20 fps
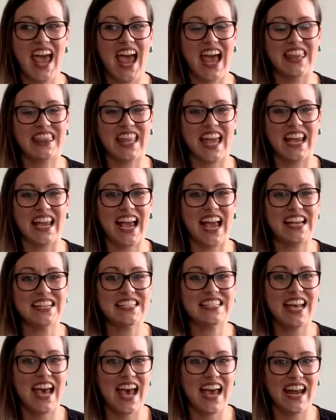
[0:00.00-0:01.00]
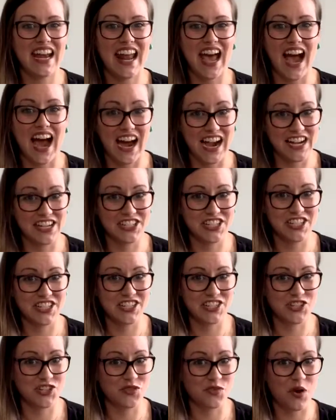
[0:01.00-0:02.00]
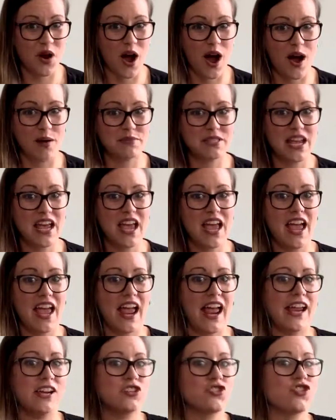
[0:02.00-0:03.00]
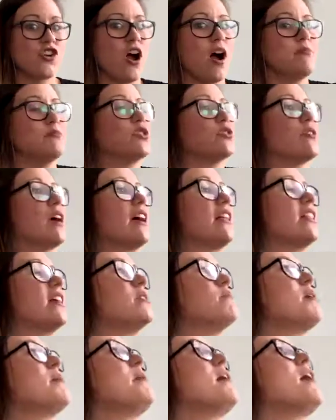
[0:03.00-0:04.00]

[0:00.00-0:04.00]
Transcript: And like I said, I just dropped a drop directly in my